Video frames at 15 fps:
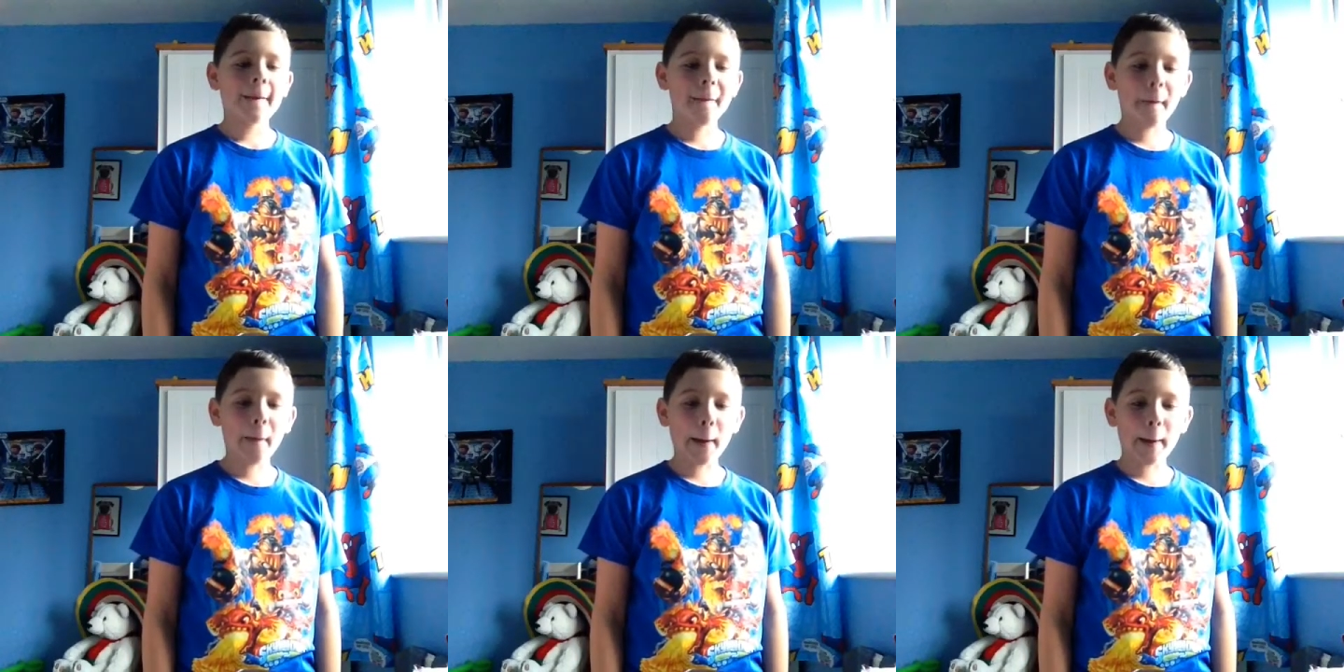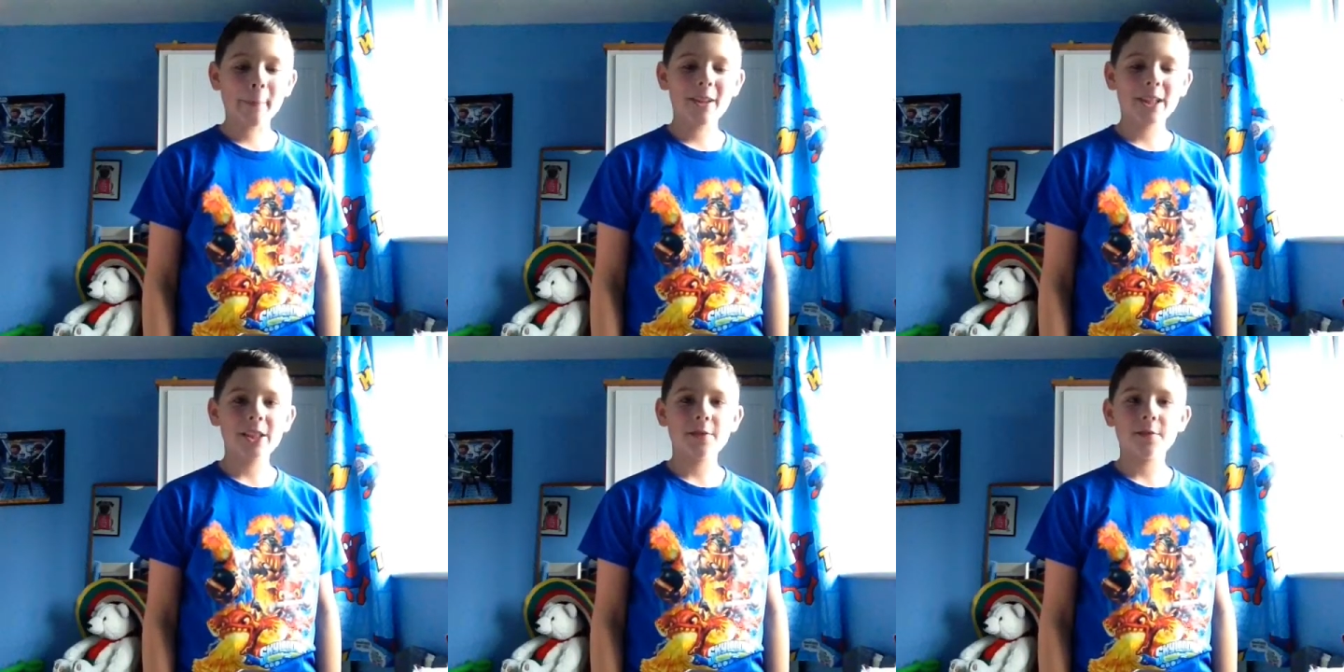quick
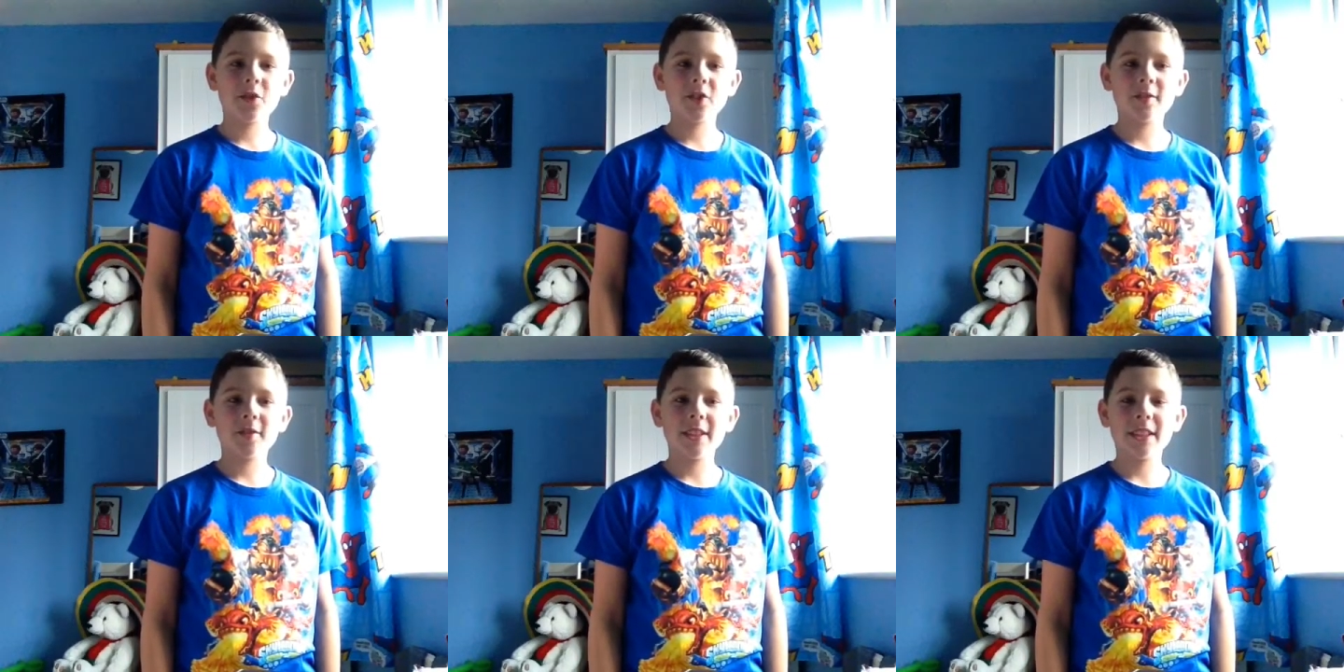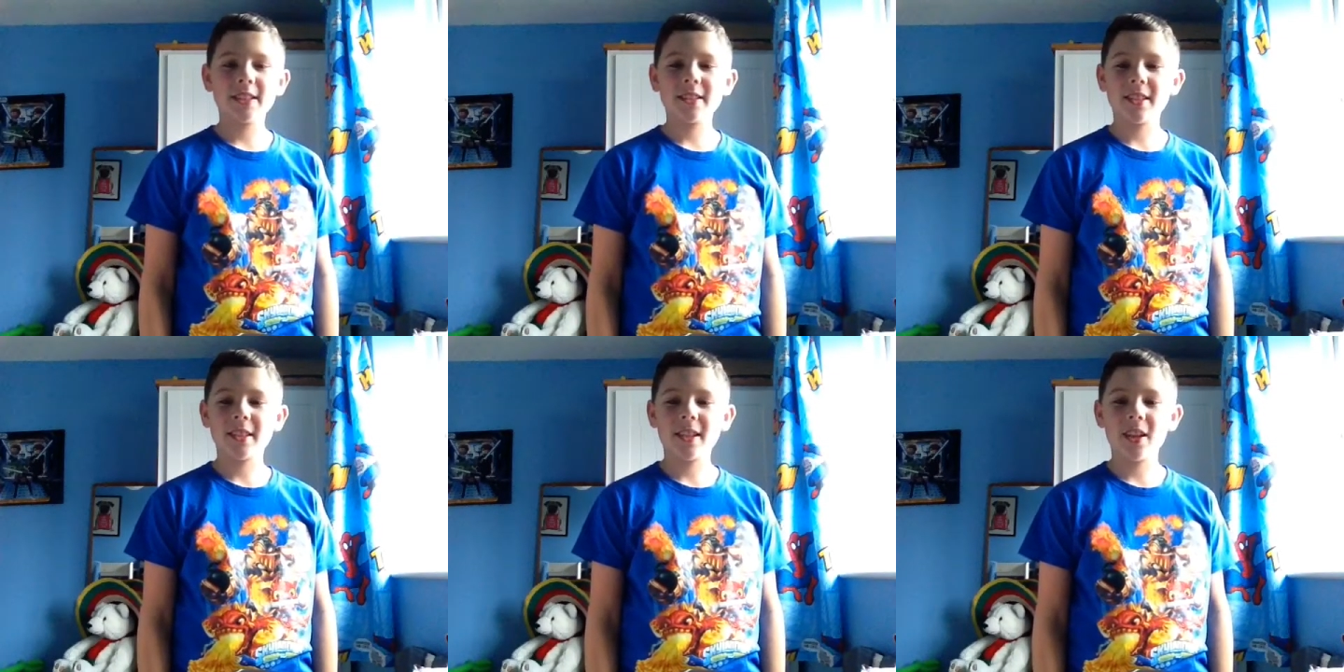message before we
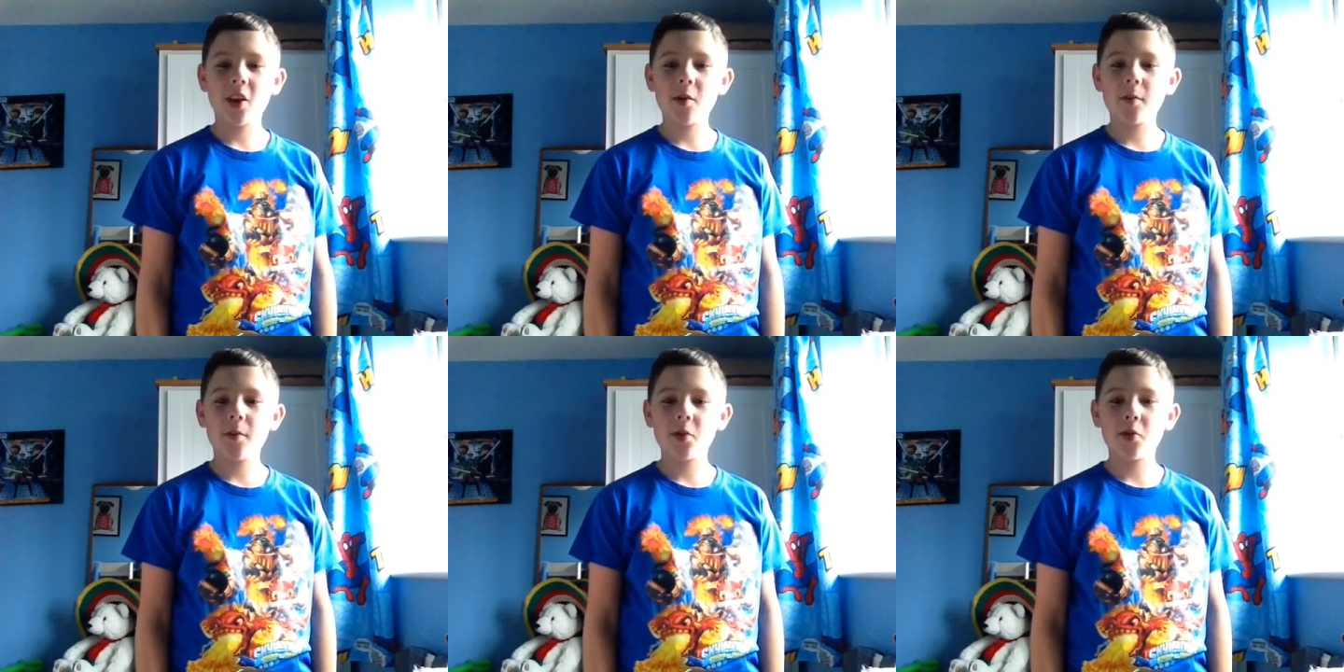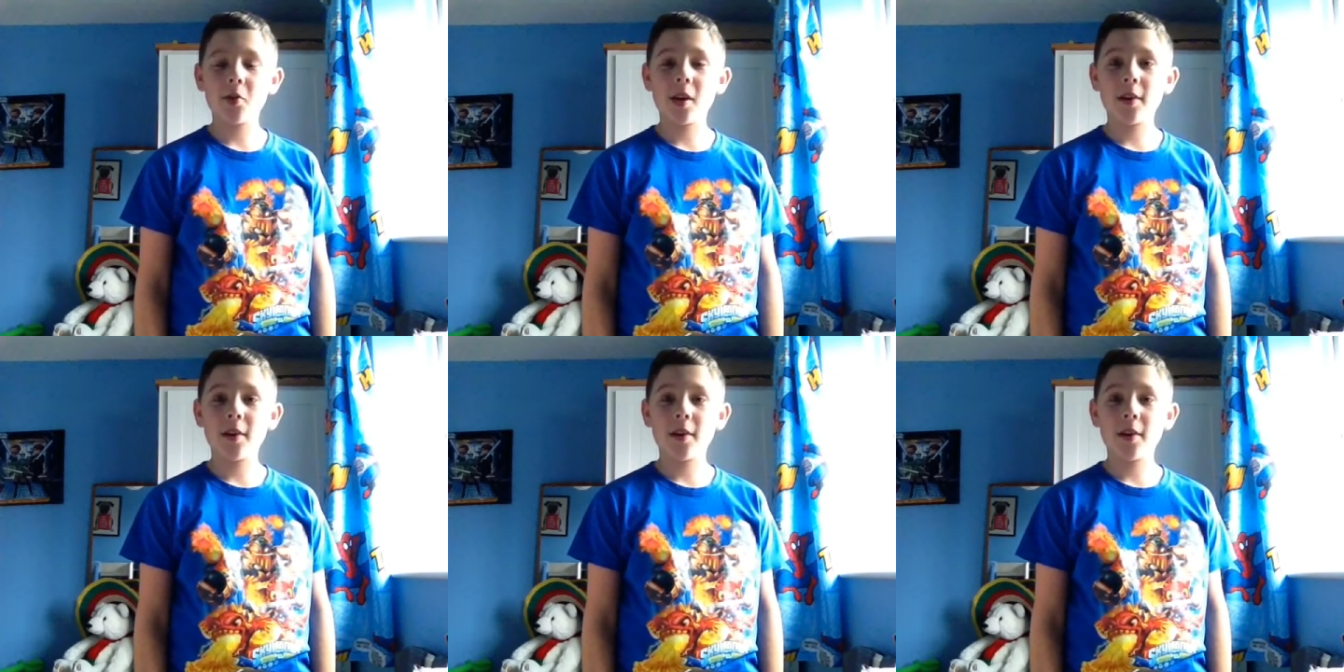start, I hope you all